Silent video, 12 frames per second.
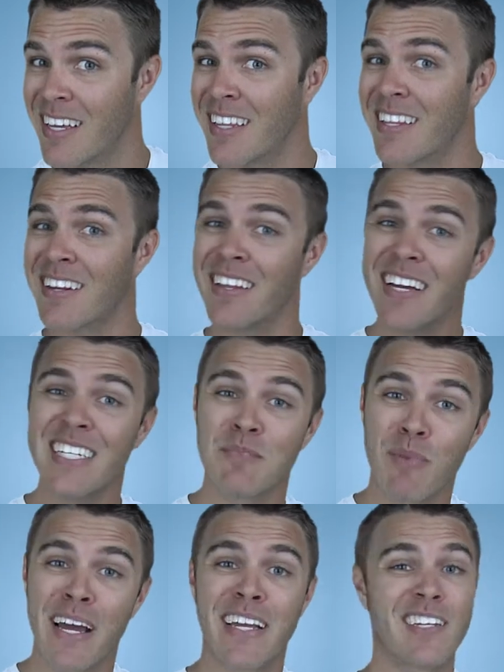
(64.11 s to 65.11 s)
their clients
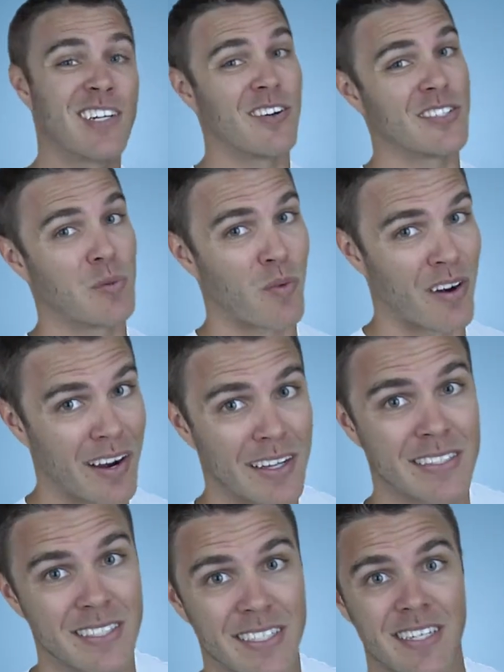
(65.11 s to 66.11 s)
might go somewhere else.